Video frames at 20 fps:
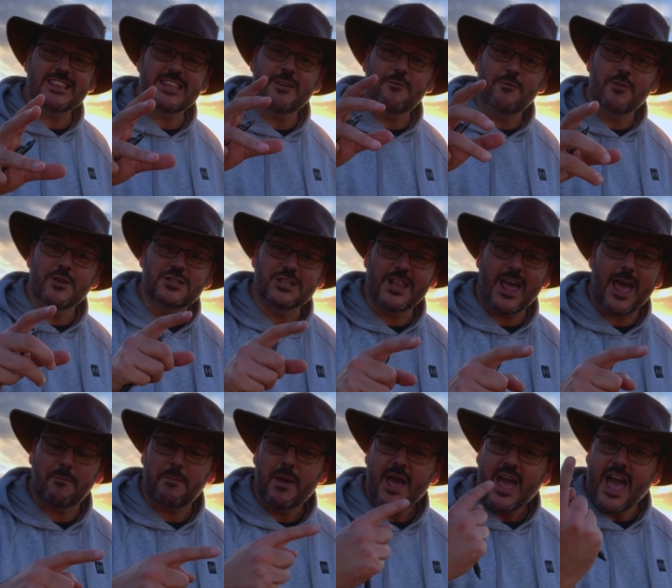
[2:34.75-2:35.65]
official
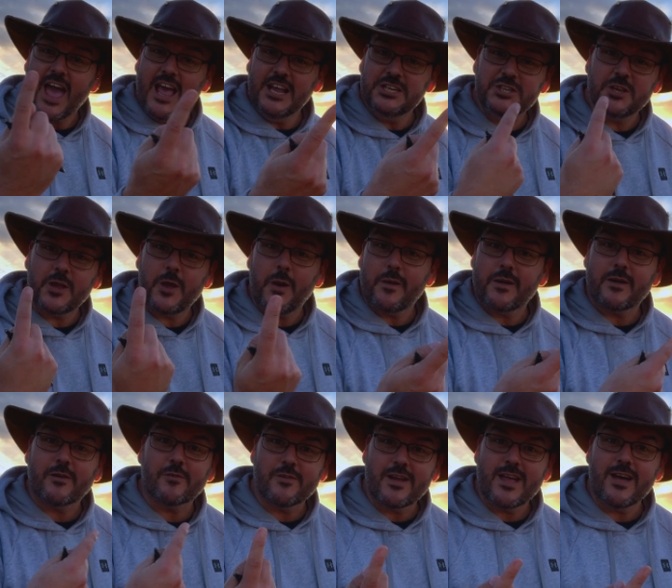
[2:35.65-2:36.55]
app as you're going
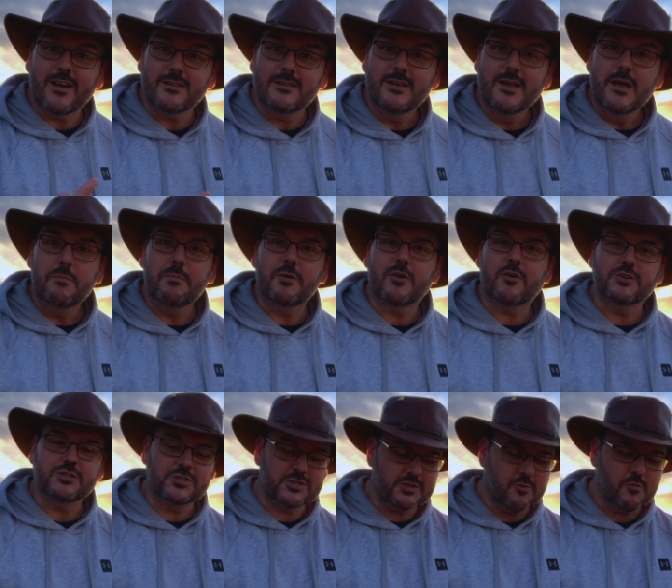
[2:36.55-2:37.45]
around,
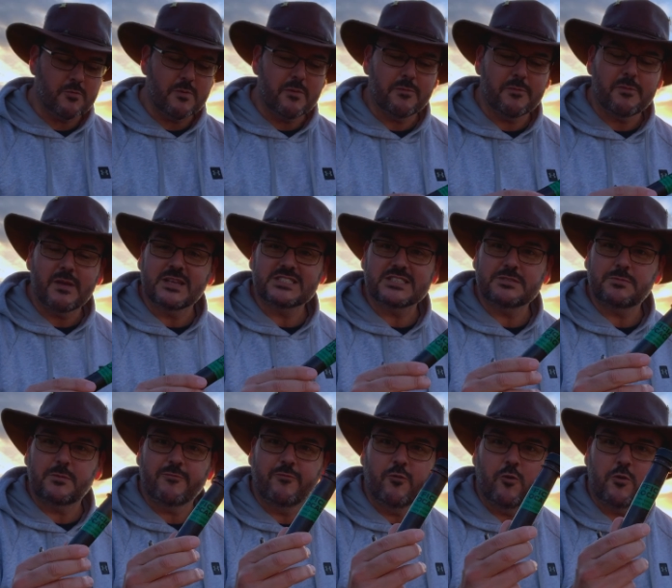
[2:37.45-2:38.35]
because remember, as I said
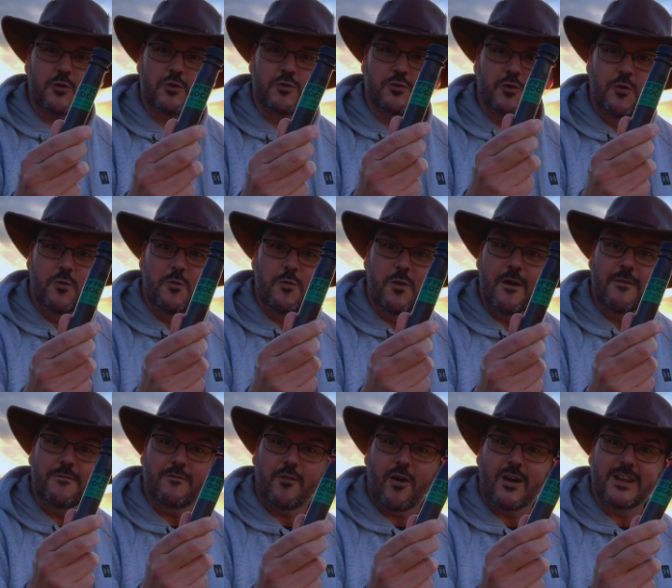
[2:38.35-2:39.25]
before, you do
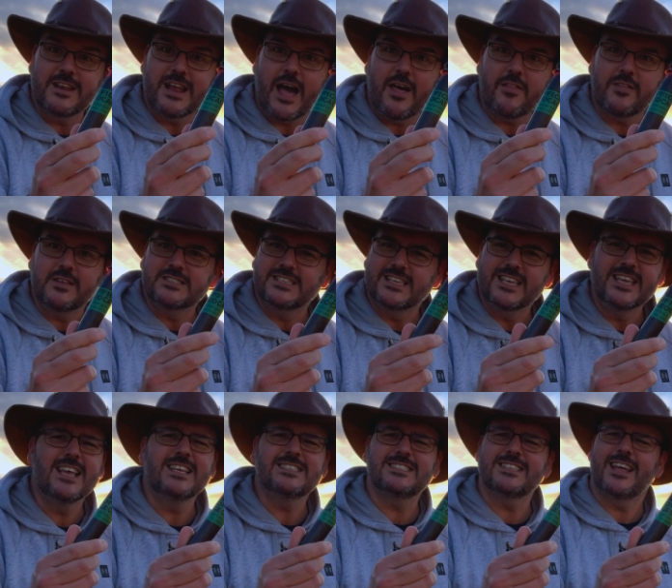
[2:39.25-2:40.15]
find others.
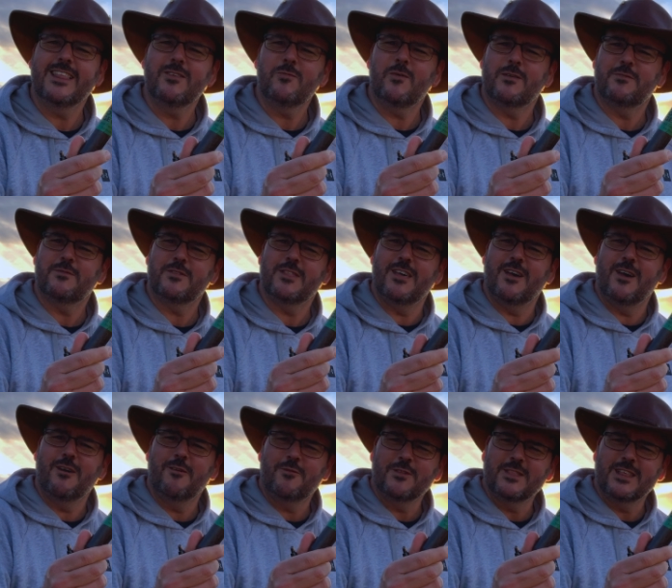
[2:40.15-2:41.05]
Here's another one for
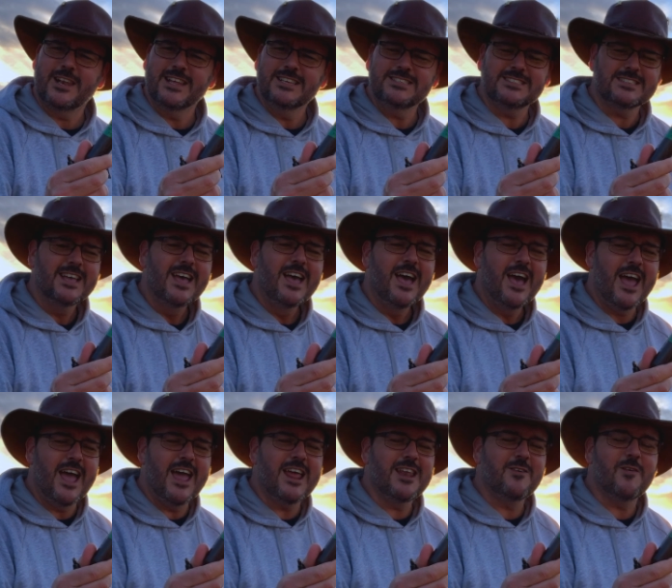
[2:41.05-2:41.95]
the list.
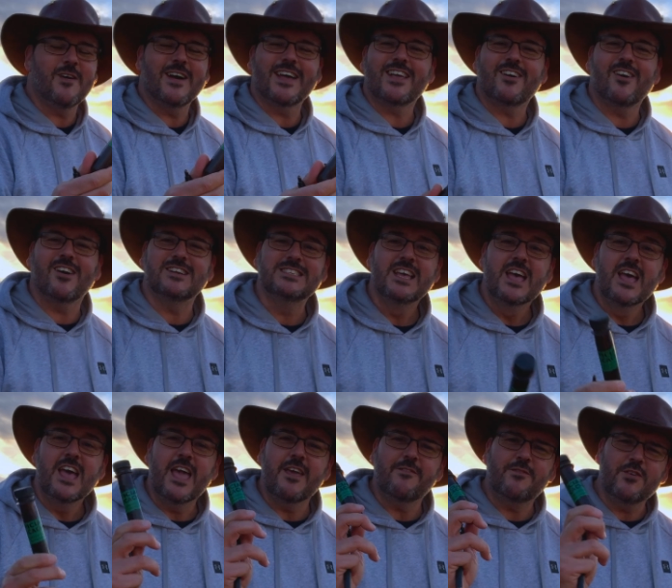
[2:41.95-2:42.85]
Anyway guys,
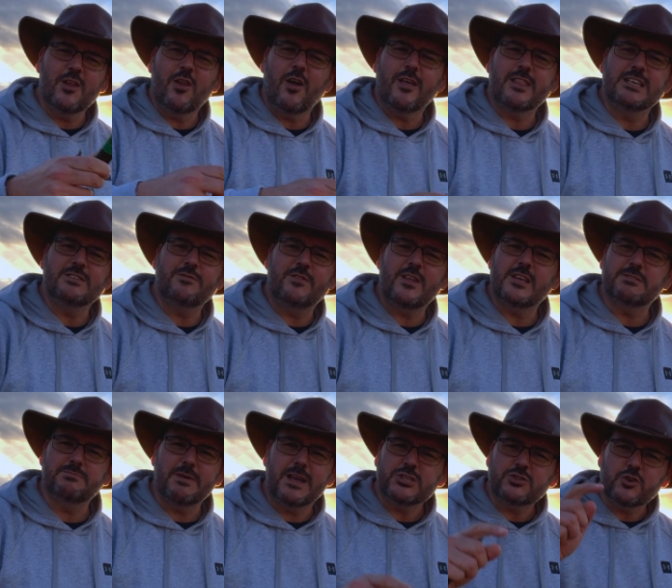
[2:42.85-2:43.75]
if you like these videos,
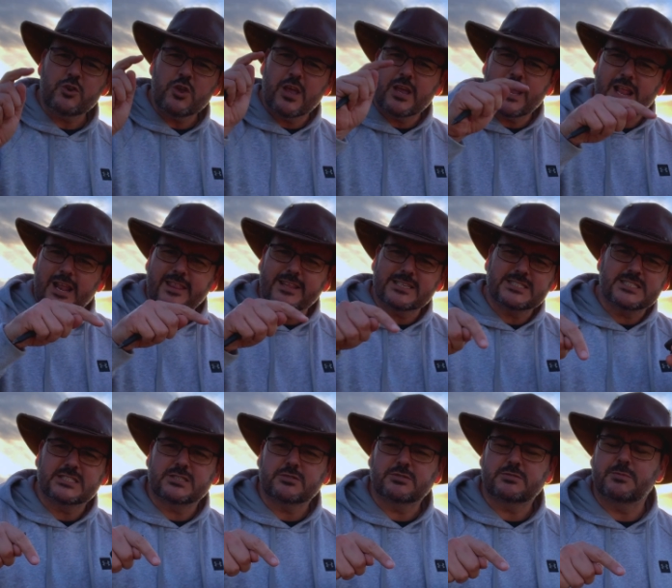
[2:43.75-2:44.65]
make sure you click the
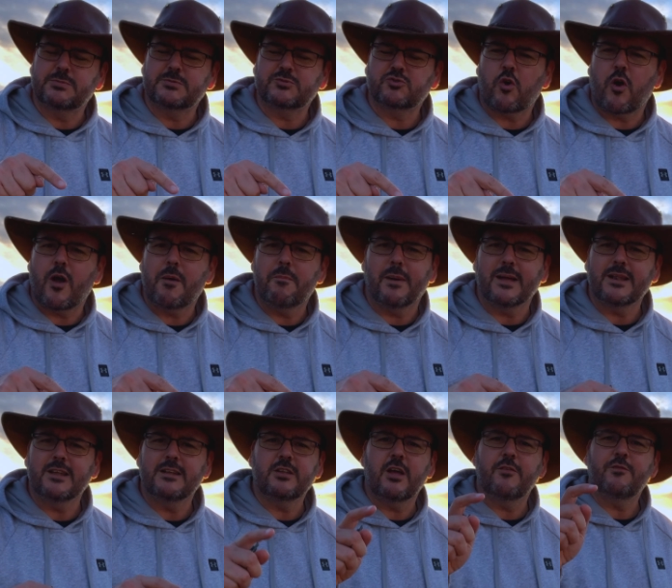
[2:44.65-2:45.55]
subscribe
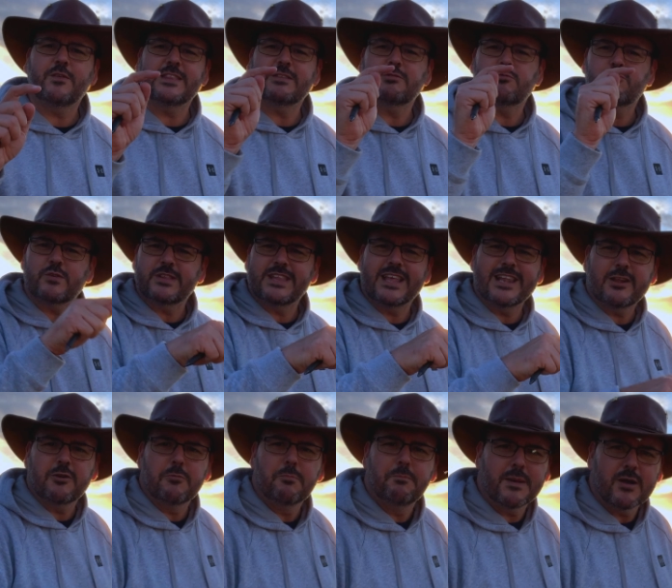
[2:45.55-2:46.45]
button and don't forget to ring that
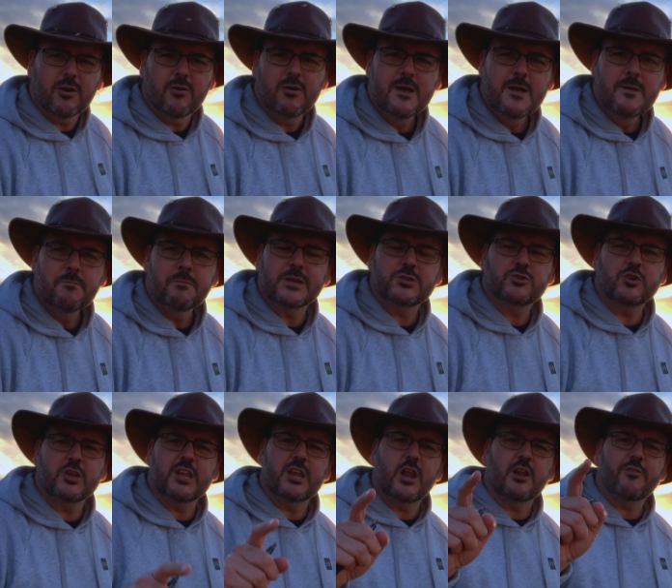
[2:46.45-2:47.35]
little bell. Make sure
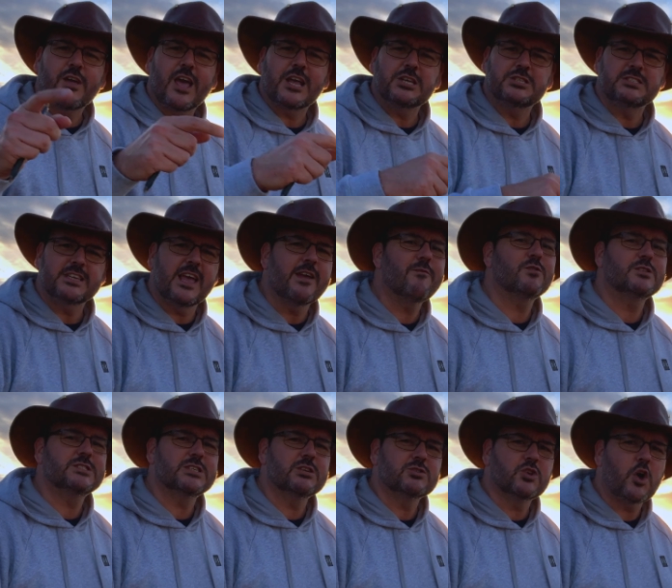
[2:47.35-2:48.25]
you get notifications every
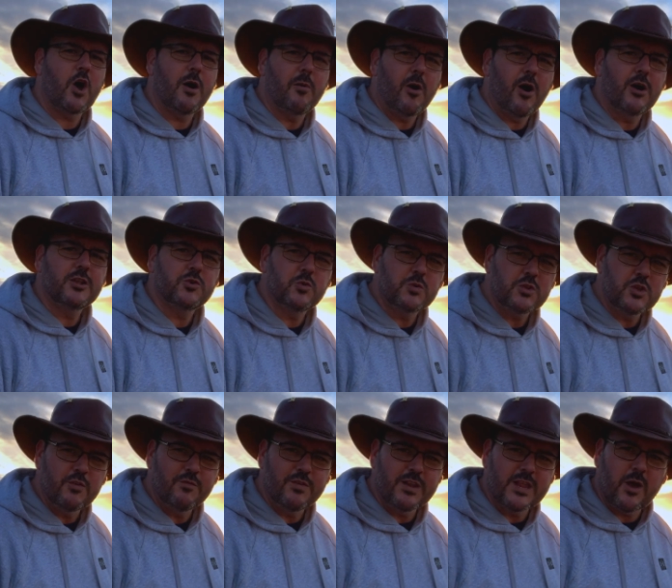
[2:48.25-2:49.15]
single time I do a
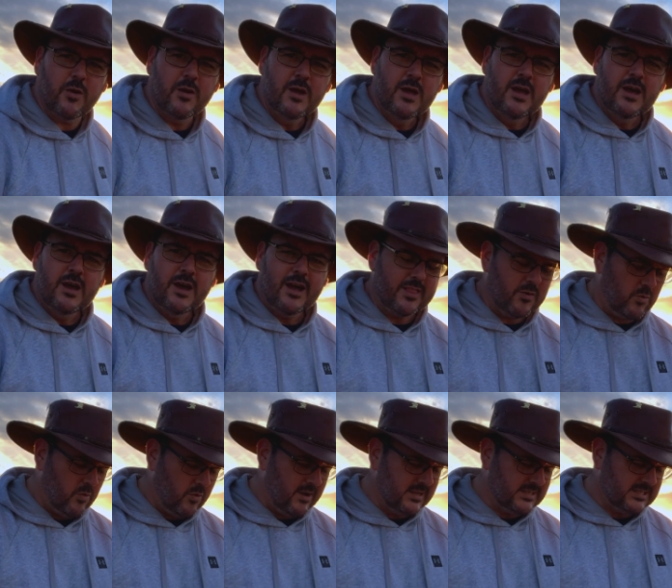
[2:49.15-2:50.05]
new video.
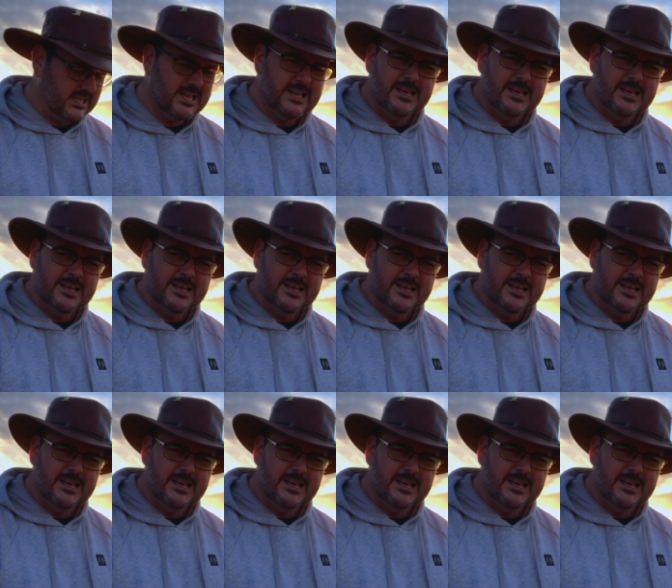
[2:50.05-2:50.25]
Otherwise,